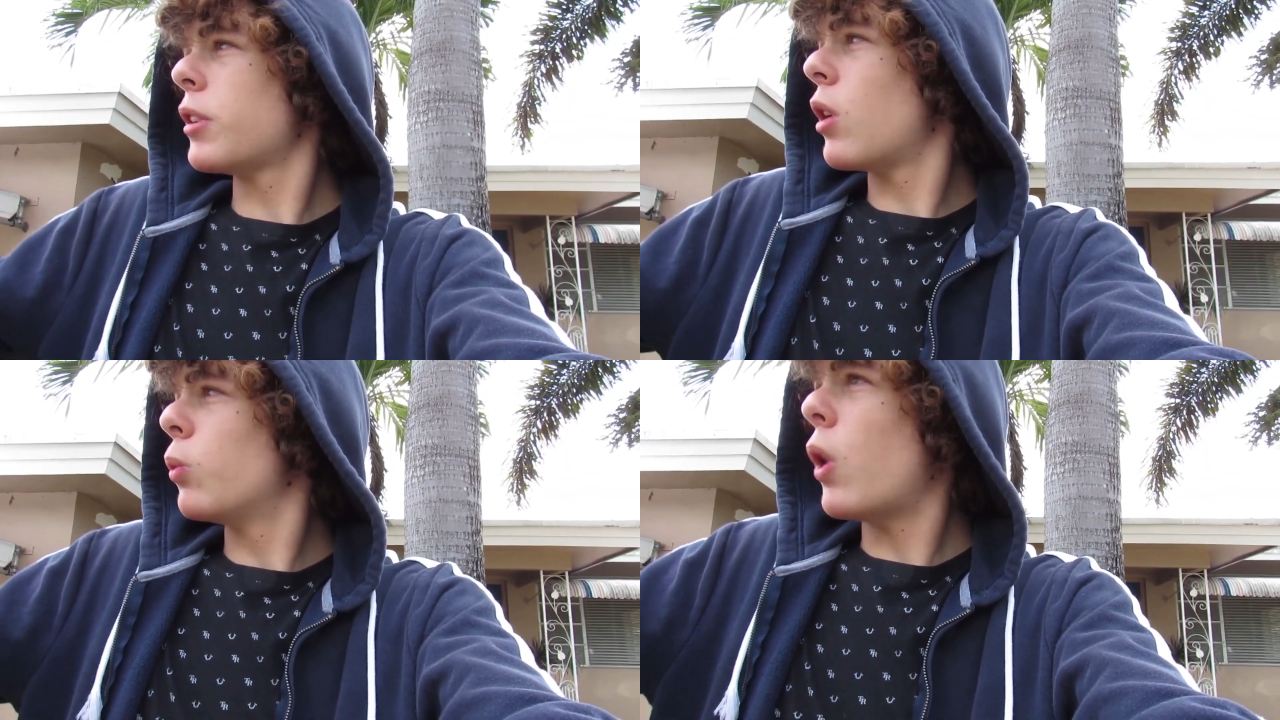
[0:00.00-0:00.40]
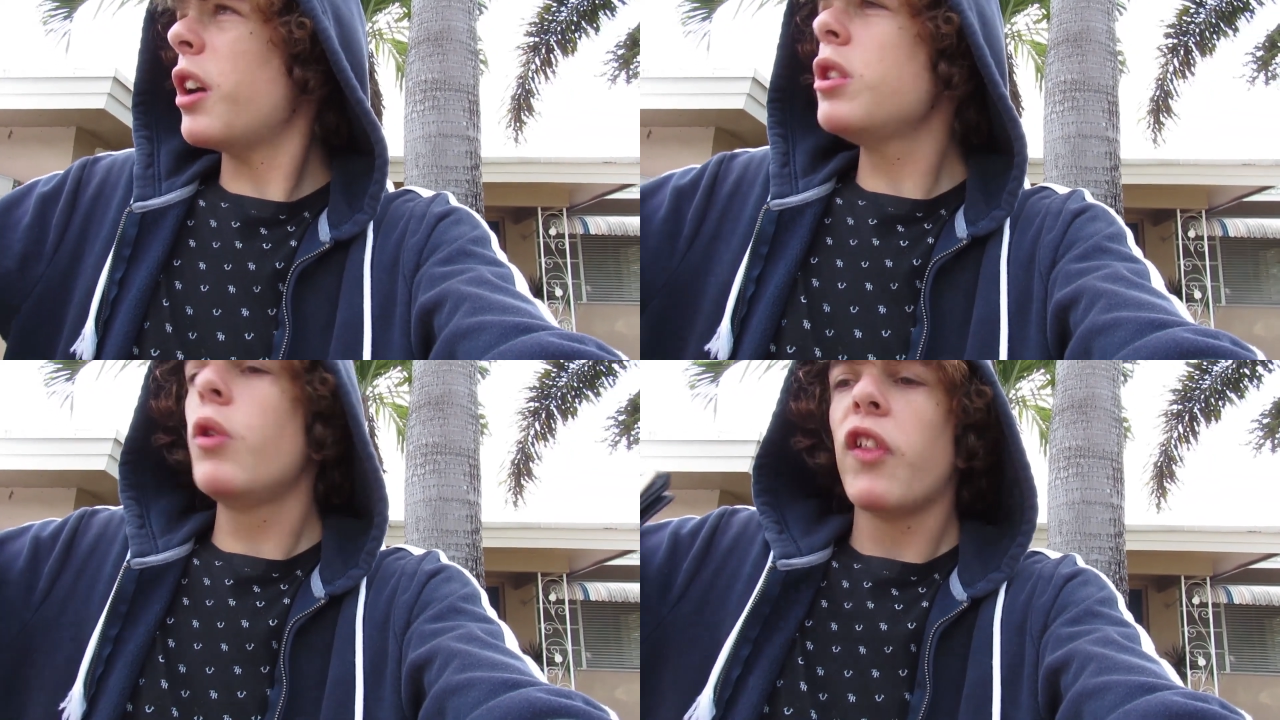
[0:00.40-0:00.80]
below
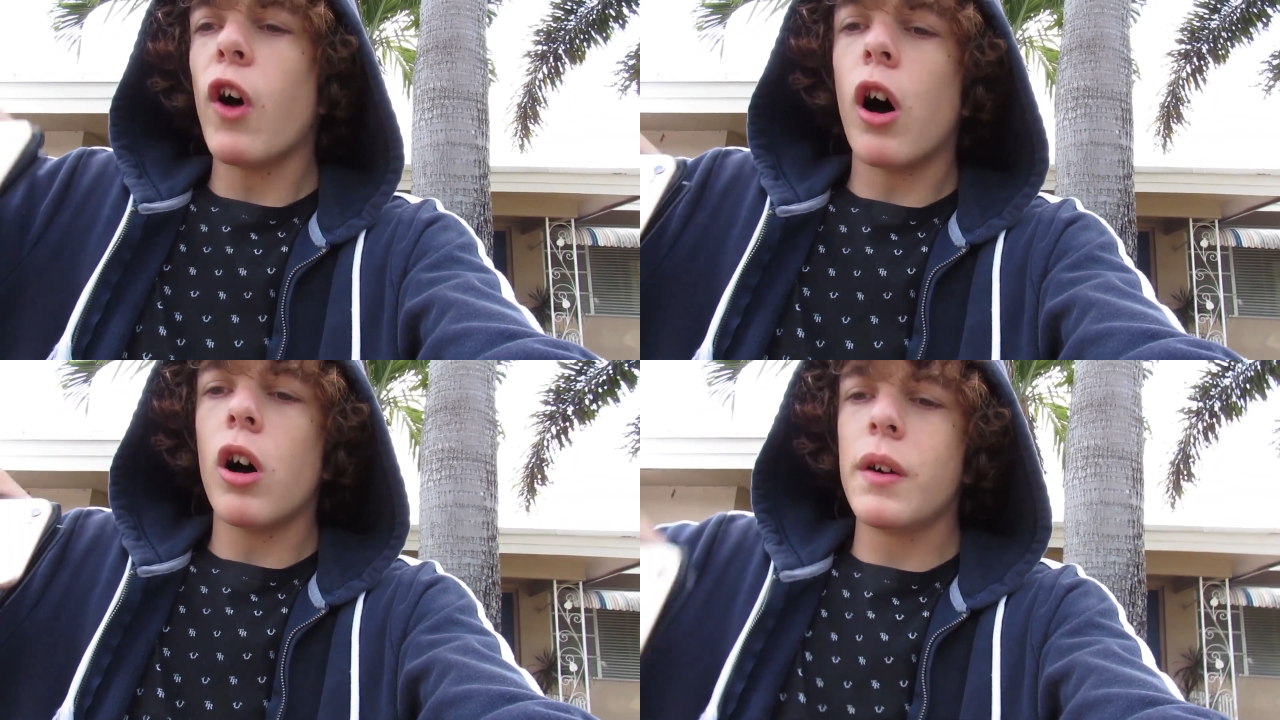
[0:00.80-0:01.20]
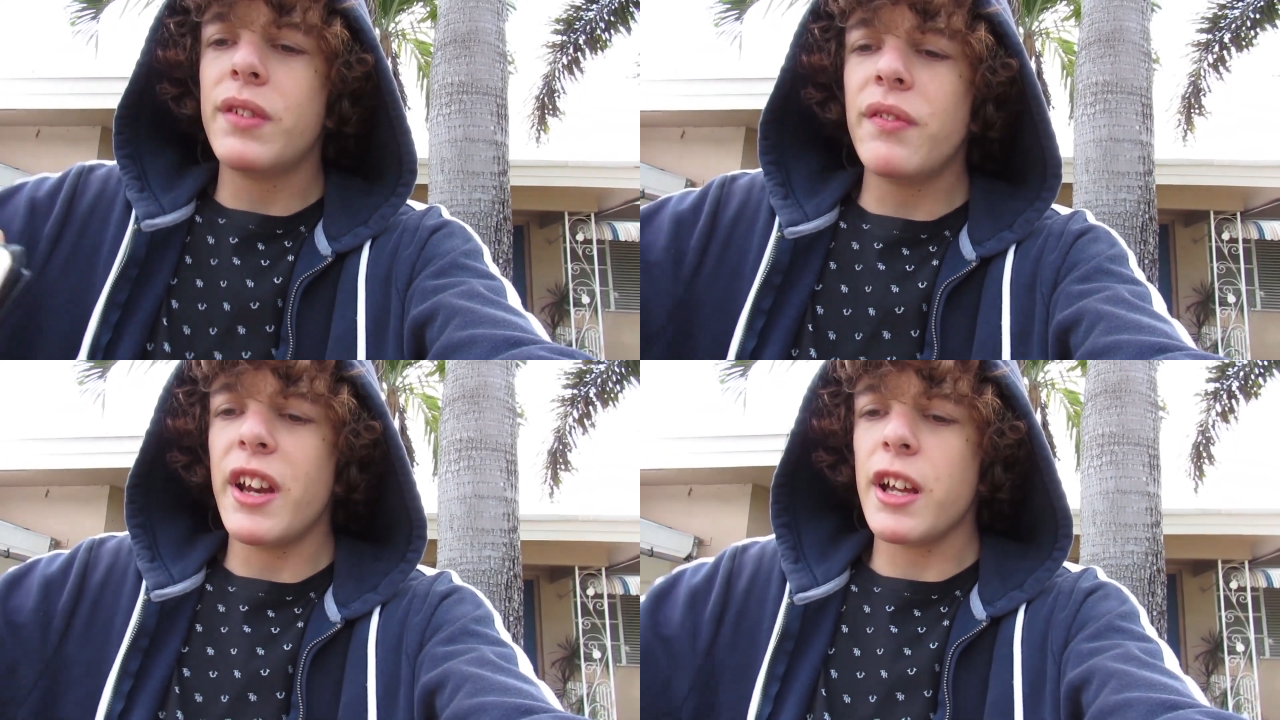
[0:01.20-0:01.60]
what you thought
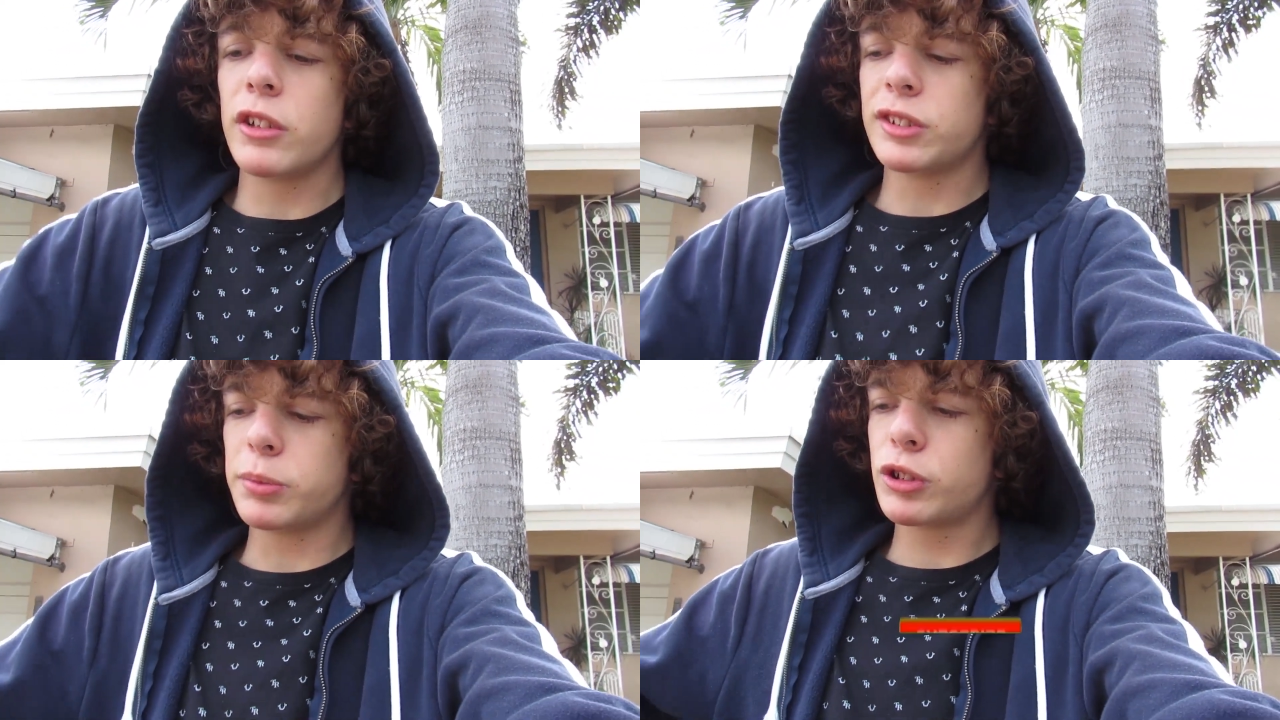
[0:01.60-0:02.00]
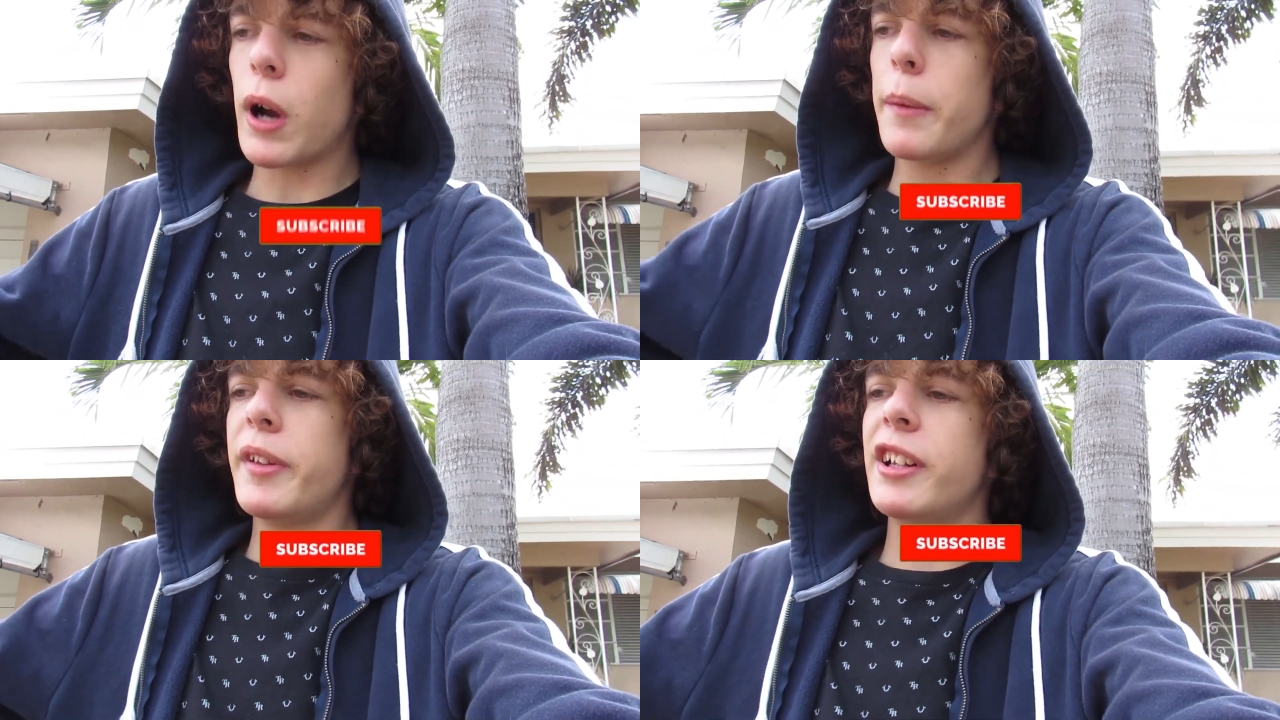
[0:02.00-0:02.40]
of the video,
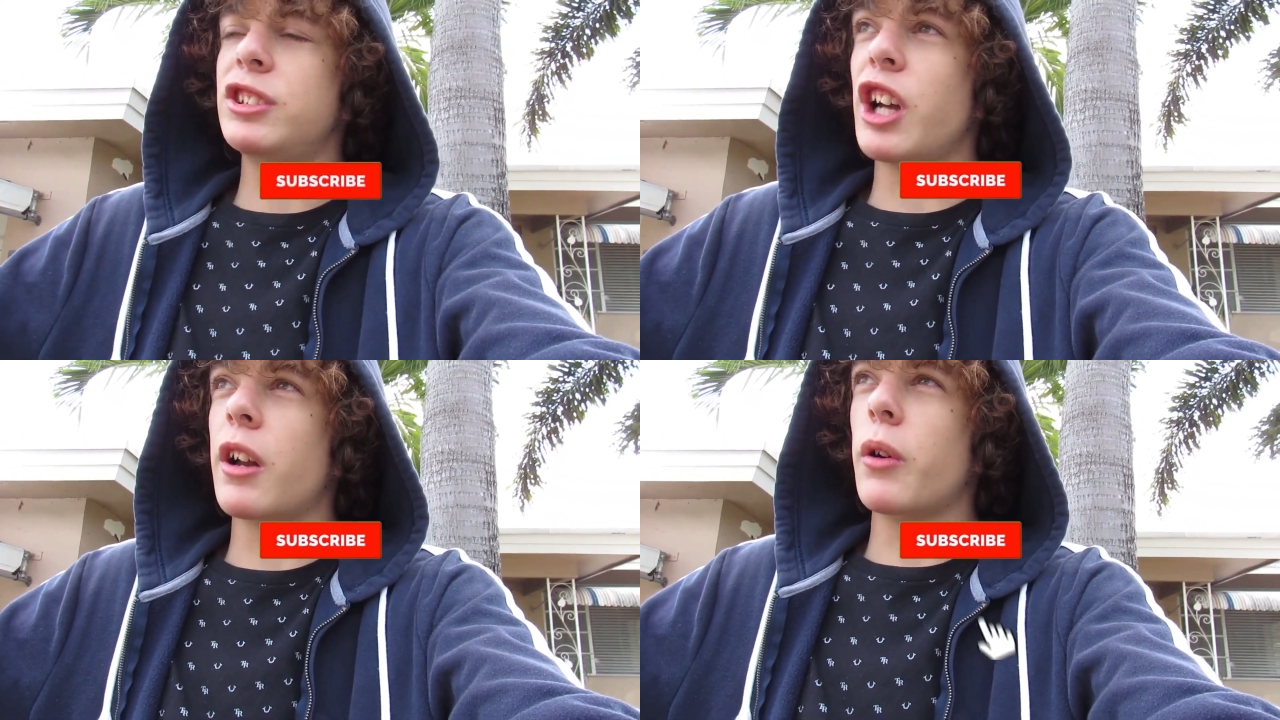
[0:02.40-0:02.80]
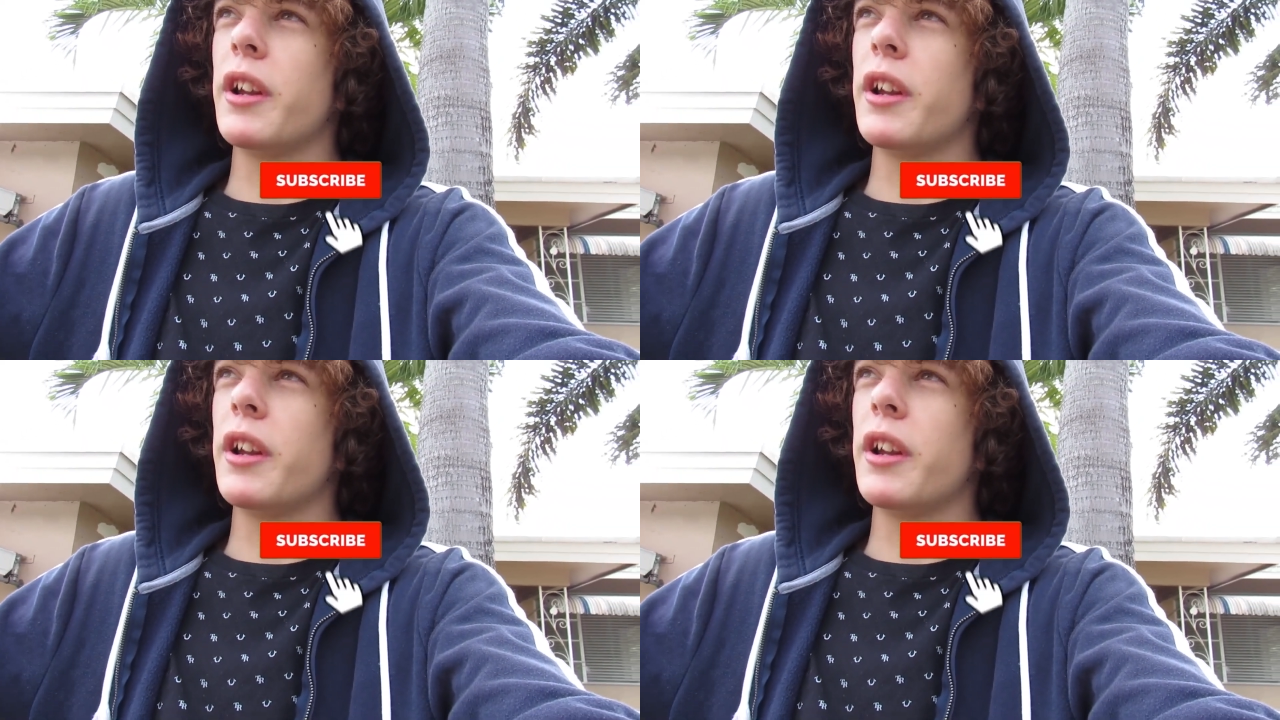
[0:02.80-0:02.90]
subscribe to the channel,